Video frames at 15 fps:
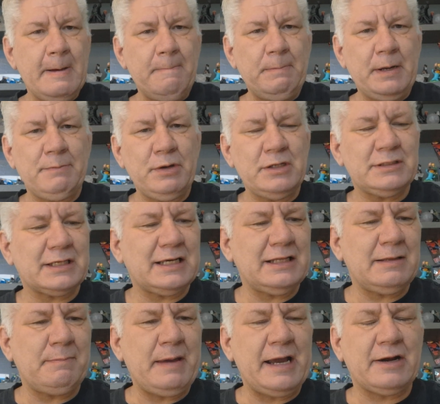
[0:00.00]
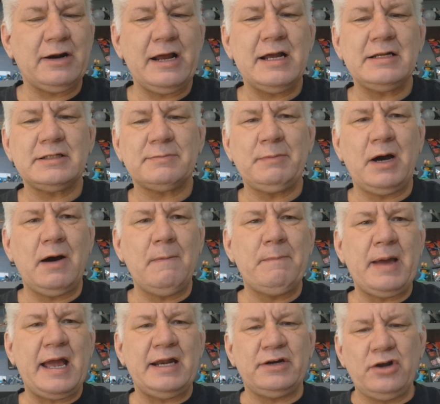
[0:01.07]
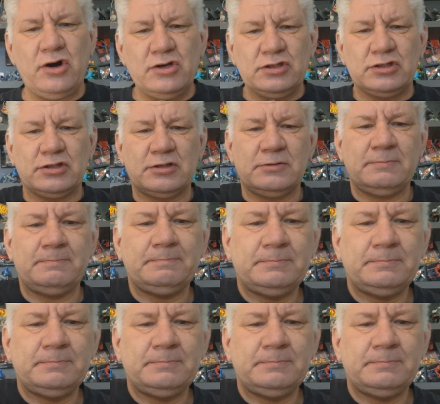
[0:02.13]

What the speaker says: Bit of music in the background, it's my old band Nos.